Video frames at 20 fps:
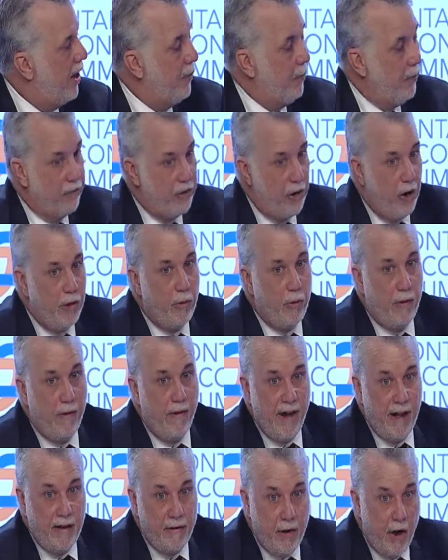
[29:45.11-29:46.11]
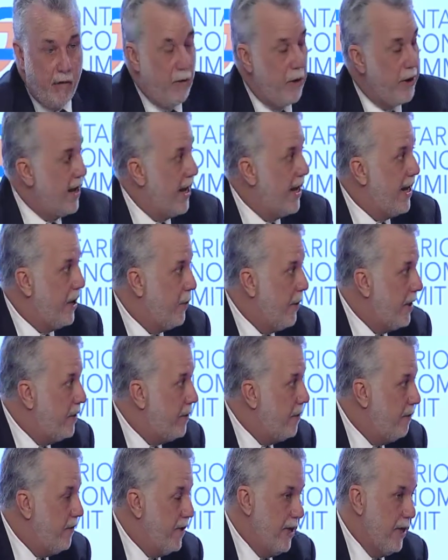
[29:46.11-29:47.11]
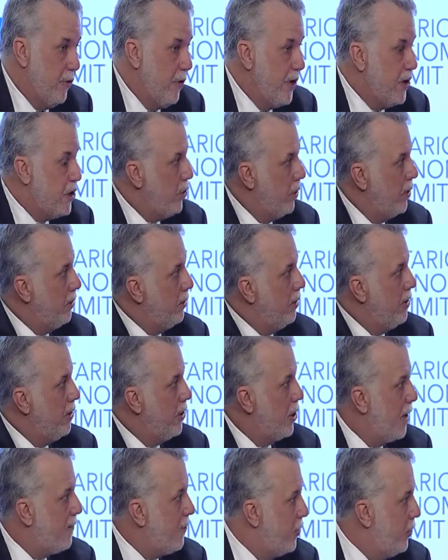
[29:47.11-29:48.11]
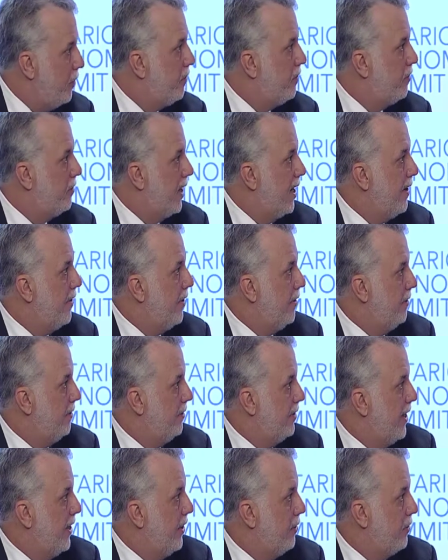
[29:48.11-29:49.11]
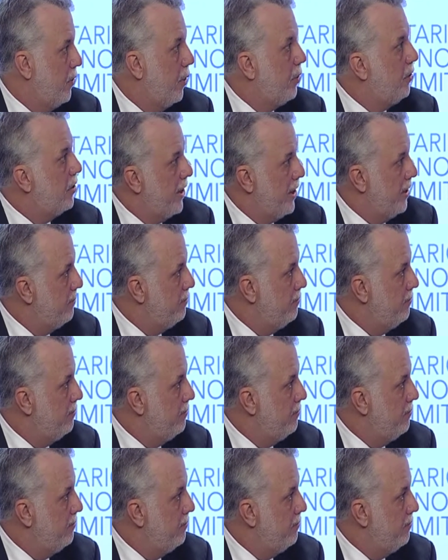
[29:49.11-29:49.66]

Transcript: And we started with healthcare. We're getting rid of the regional governance layer, layer totally